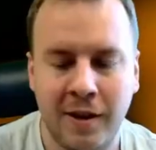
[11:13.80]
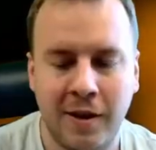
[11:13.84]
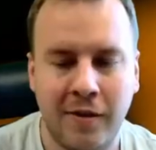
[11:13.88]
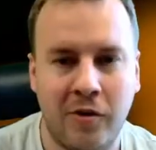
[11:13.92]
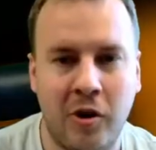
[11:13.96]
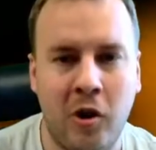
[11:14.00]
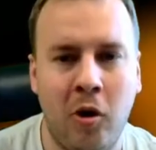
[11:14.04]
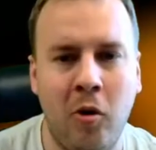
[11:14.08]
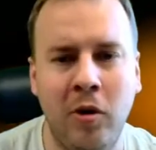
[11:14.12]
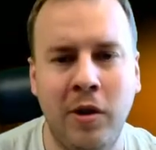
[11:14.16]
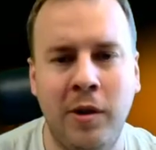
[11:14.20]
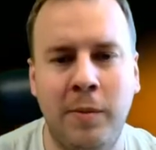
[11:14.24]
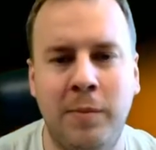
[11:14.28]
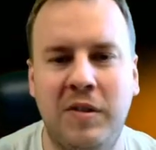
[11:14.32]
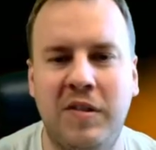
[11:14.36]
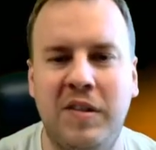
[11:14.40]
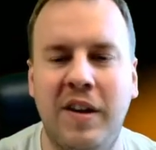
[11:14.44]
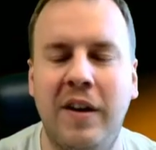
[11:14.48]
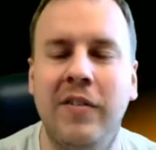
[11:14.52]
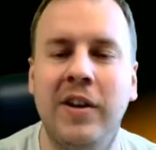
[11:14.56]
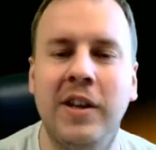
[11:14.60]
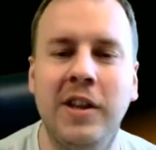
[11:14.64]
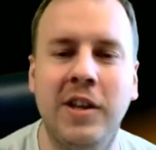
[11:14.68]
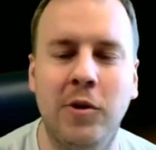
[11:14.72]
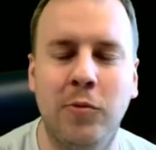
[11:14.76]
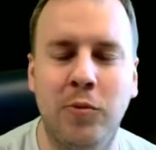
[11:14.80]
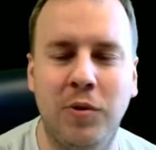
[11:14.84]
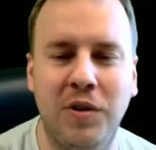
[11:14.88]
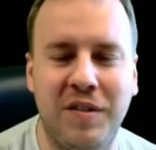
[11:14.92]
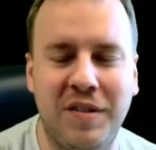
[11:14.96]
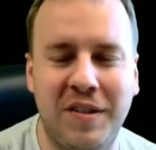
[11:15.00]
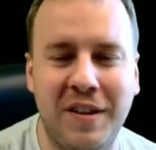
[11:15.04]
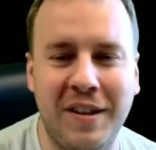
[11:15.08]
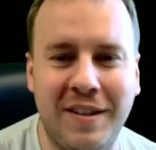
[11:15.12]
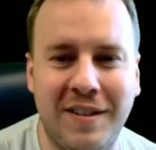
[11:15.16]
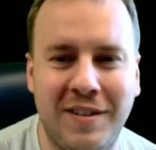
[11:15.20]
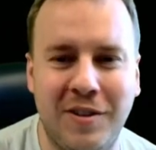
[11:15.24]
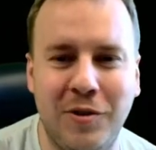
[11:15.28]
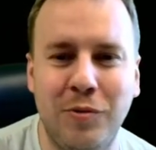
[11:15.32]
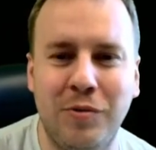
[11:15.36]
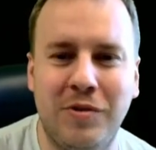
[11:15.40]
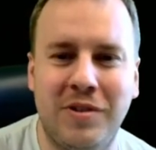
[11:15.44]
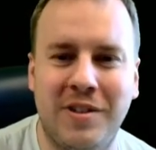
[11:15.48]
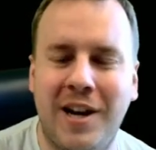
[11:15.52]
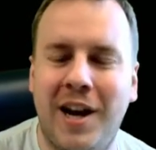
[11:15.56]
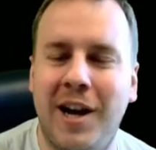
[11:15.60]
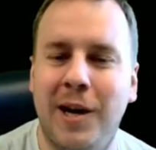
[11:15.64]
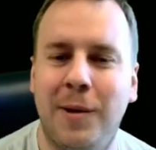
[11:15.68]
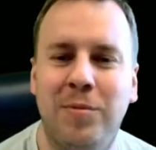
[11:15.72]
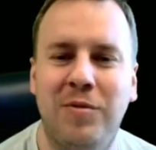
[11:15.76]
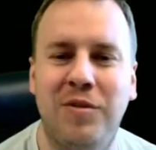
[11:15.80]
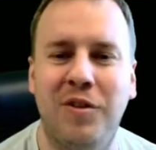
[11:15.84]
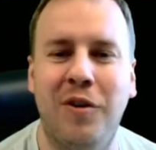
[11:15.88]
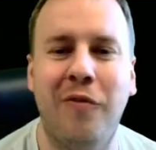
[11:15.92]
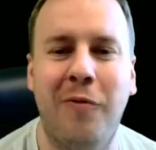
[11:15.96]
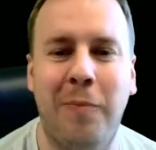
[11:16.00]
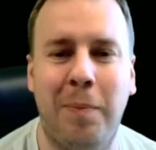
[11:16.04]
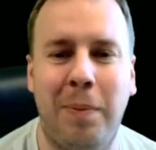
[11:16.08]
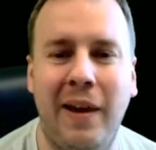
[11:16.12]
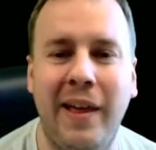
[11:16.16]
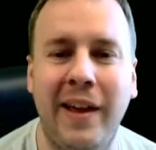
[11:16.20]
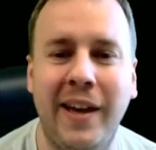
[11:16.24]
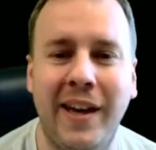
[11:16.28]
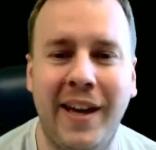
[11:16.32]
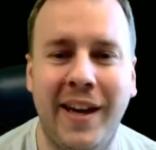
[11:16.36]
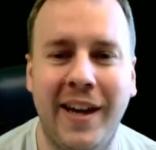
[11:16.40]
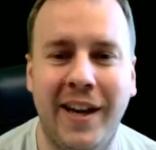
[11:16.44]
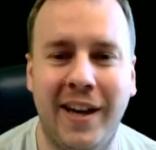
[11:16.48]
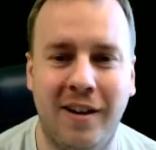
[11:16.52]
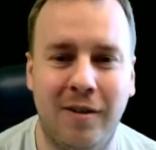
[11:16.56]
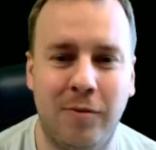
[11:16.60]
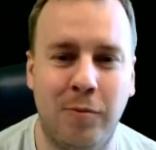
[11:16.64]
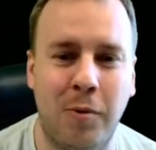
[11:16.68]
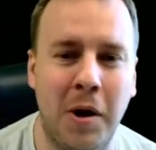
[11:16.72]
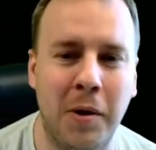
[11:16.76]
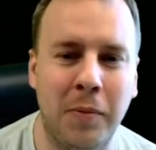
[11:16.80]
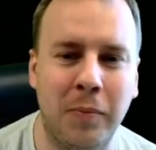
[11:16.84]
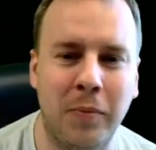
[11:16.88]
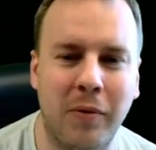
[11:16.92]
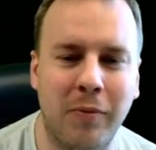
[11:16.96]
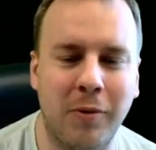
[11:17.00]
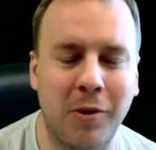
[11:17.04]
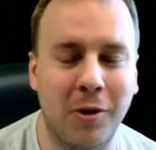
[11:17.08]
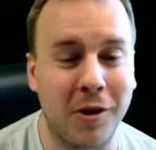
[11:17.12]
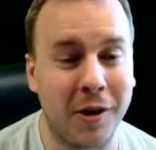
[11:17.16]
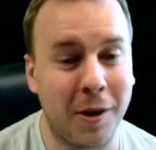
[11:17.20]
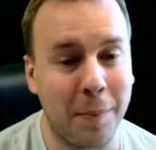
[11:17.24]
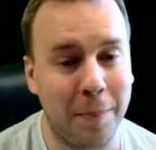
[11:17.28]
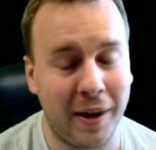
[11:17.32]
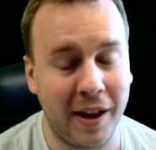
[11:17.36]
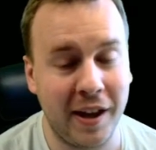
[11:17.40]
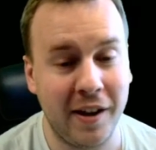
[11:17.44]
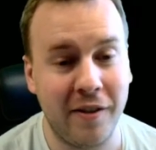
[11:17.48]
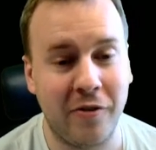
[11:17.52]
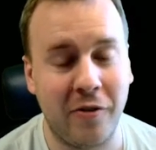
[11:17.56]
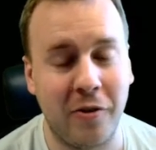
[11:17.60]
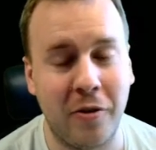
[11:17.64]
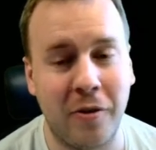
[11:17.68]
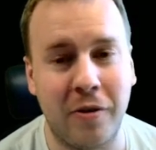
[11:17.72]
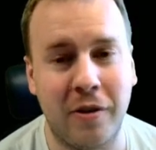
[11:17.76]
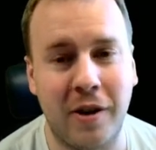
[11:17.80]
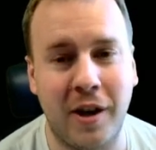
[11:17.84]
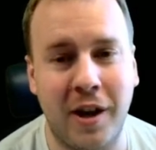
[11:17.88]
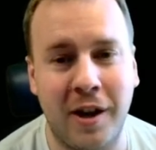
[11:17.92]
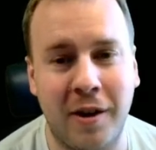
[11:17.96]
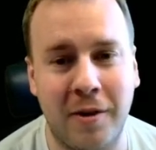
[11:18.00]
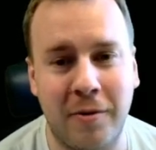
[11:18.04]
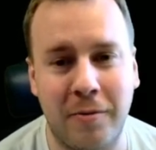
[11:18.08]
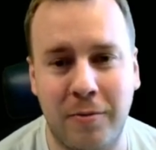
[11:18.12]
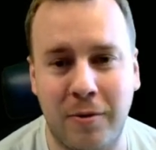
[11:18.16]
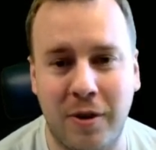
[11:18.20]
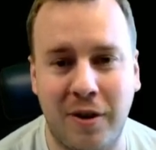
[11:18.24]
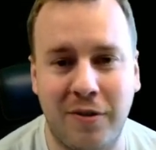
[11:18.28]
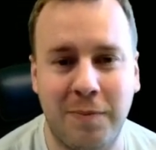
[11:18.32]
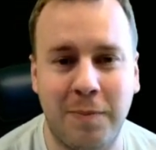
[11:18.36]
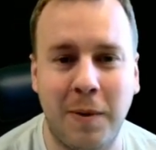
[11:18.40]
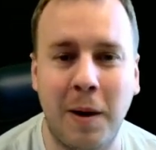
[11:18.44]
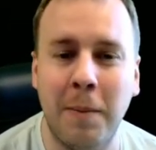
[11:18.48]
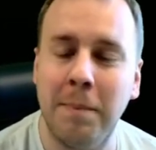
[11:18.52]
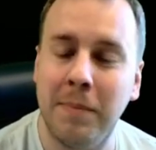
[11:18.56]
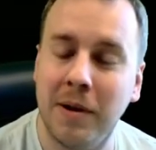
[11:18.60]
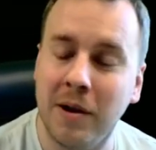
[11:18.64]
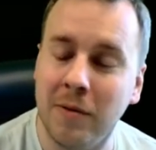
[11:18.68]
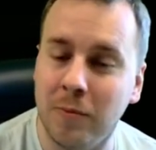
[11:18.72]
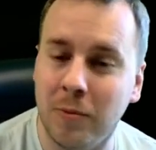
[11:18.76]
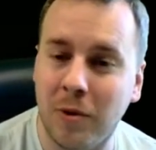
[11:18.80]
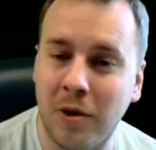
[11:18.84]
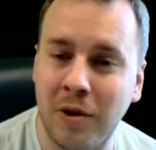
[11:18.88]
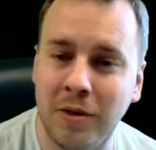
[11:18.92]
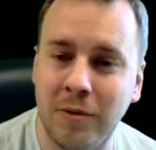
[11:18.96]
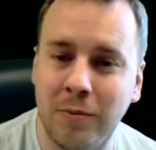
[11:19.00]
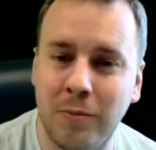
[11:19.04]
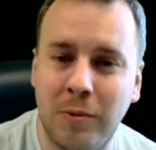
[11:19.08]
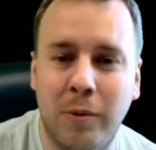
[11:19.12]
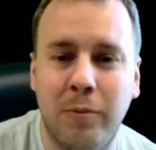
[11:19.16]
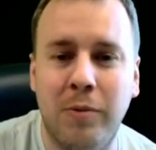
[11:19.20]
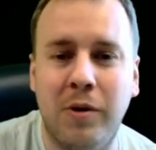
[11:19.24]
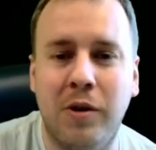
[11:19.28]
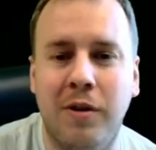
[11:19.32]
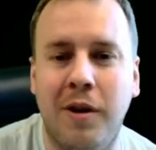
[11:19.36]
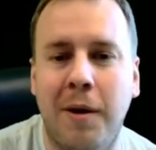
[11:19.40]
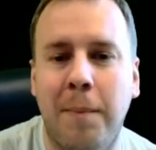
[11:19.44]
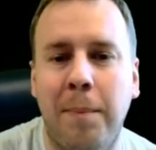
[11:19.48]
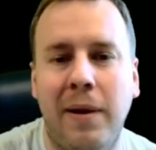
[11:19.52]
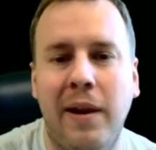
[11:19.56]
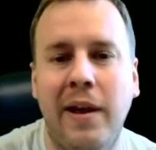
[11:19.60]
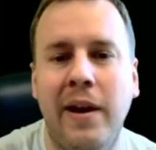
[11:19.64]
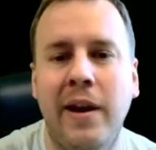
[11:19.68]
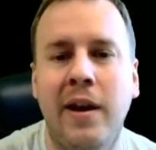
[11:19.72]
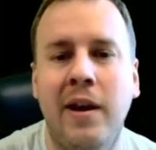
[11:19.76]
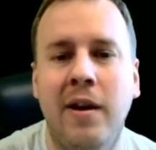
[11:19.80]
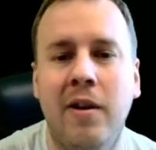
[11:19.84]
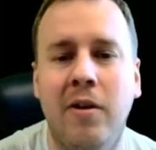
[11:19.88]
For hole number 7 you will see two types of play here. One where we're gonna play for a rough bump and one where we're gonna play